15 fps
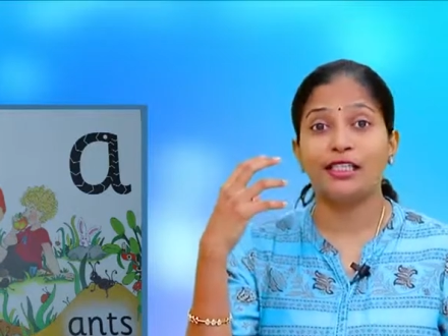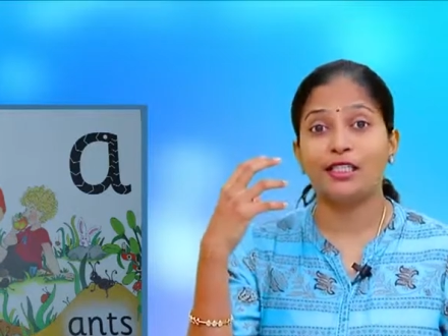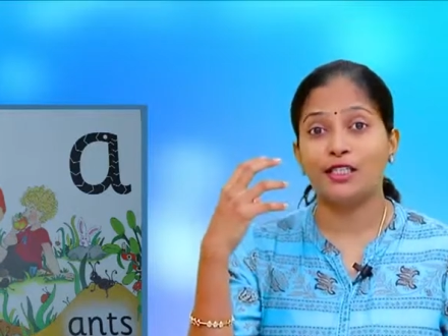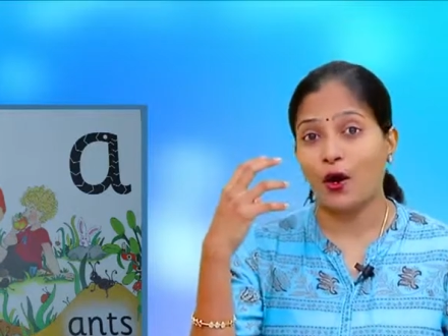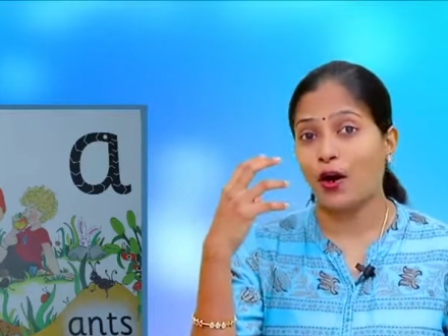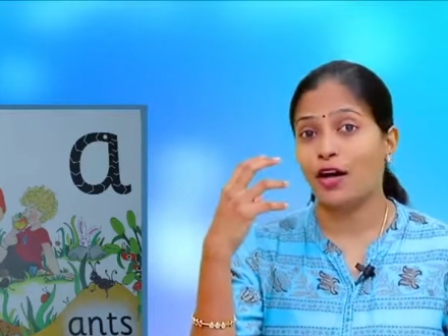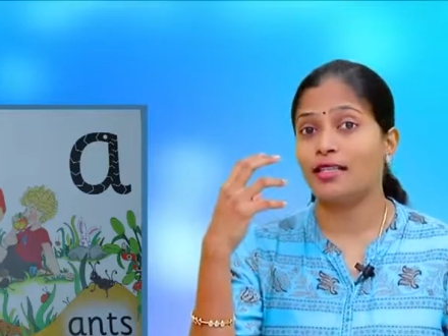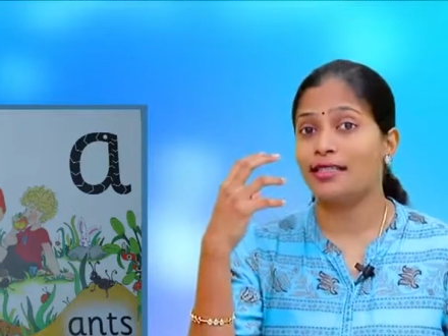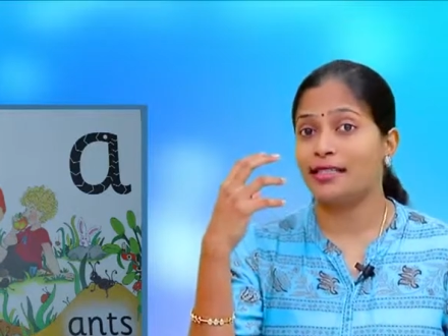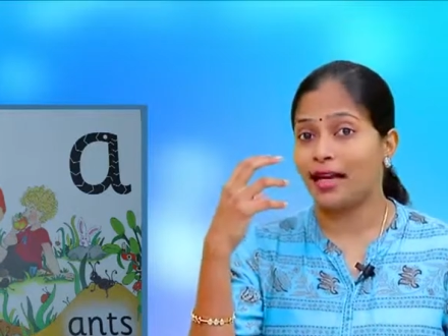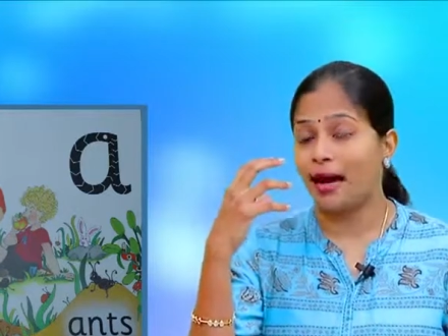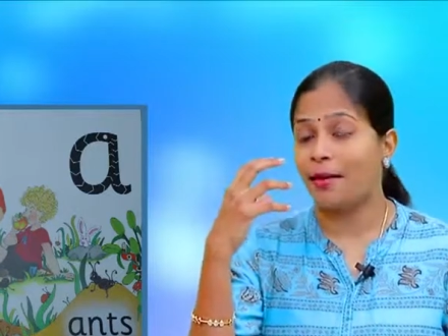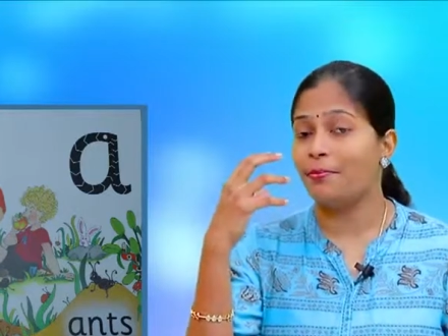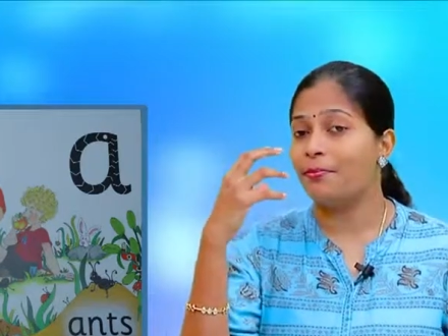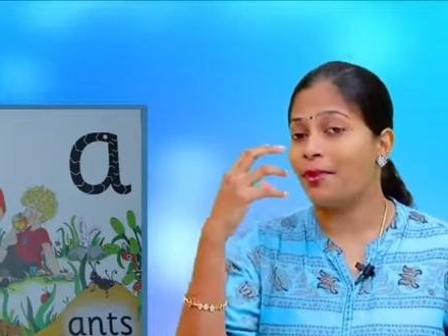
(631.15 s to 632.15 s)
saw
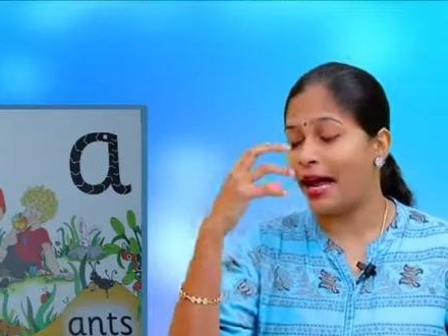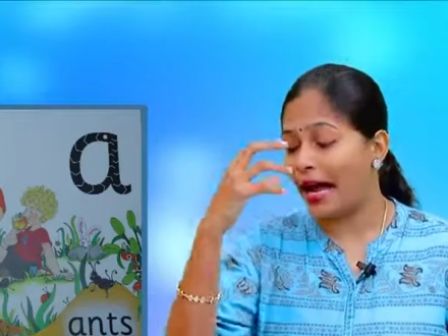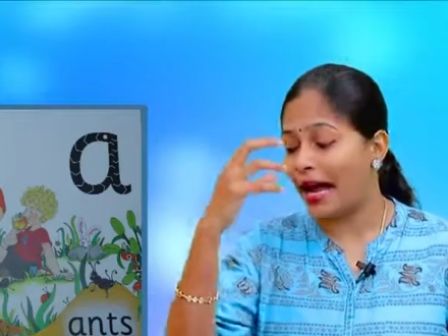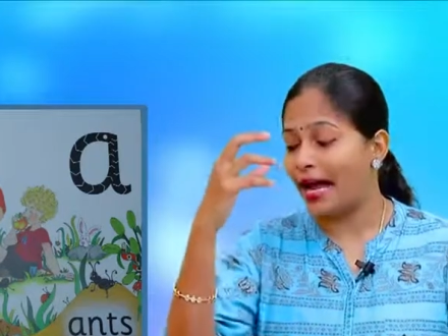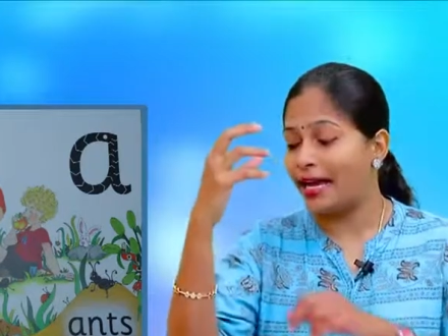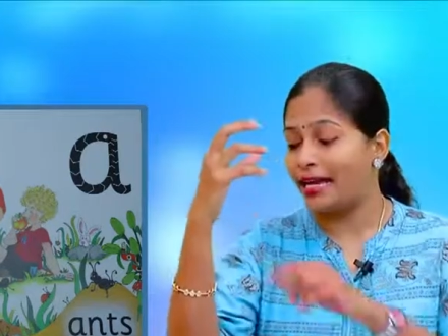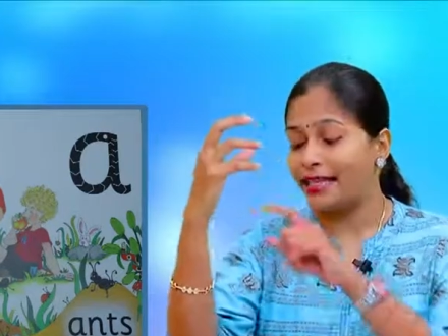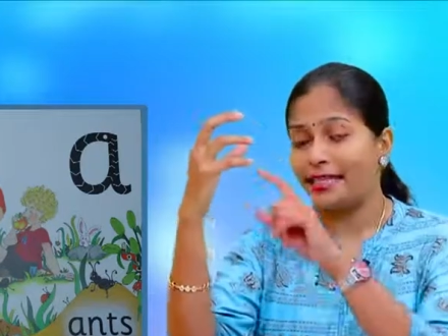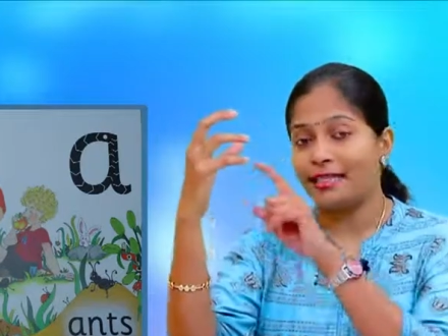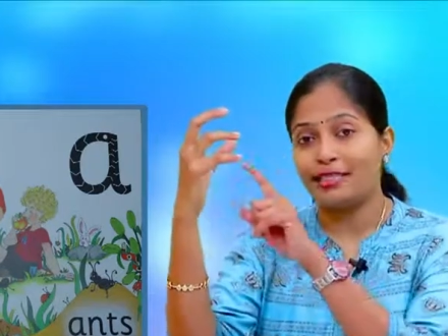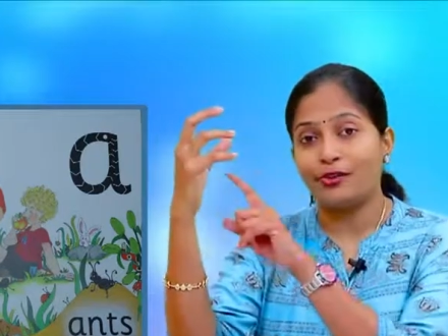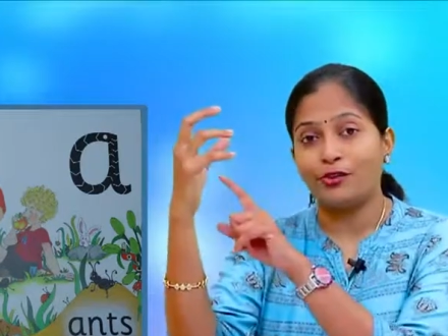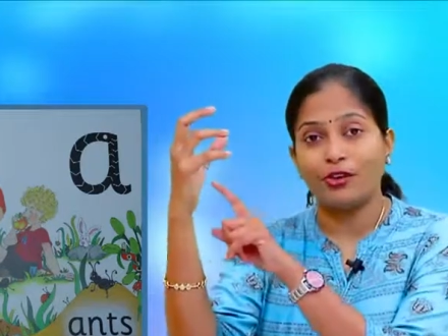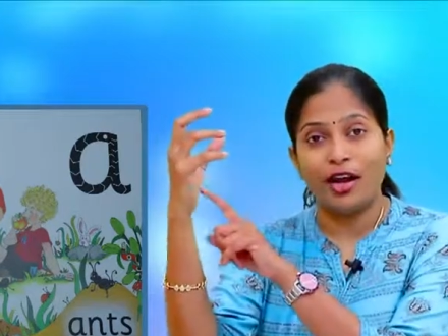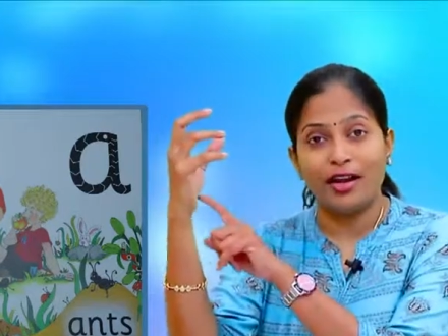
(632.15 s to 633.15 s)
some
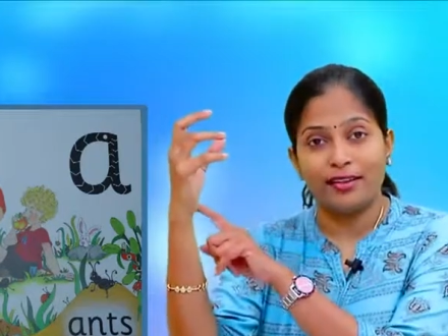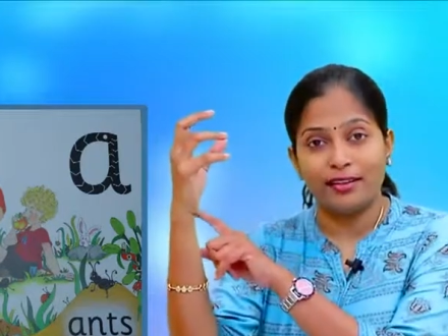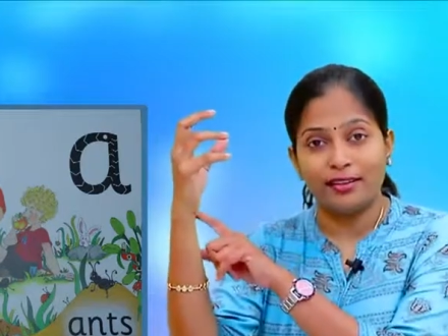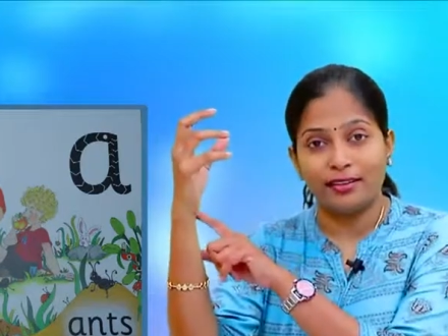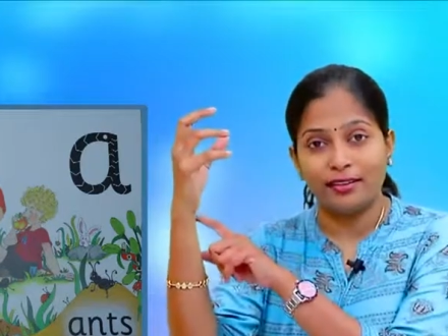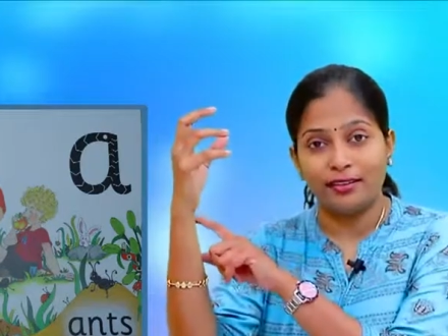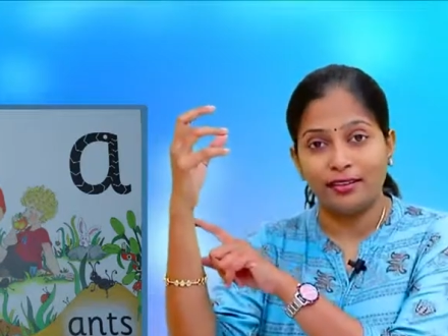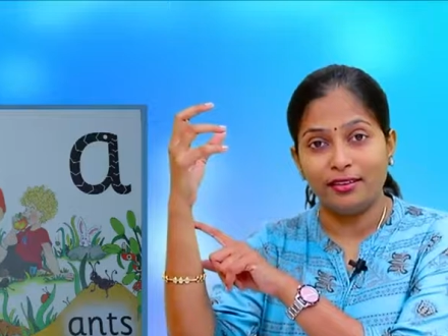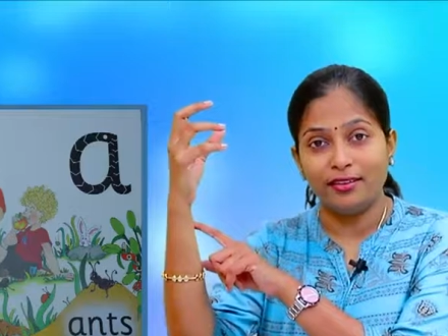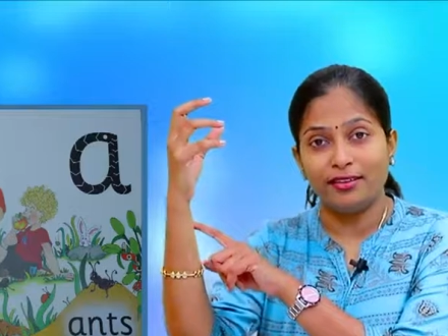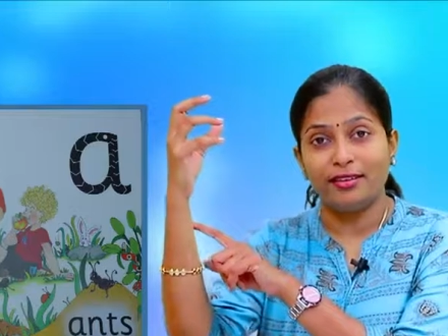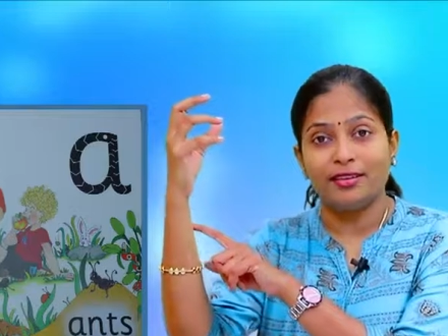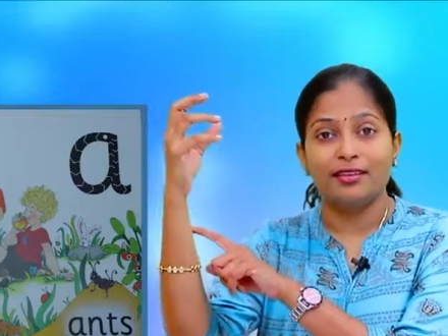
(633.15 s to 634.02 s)
ants running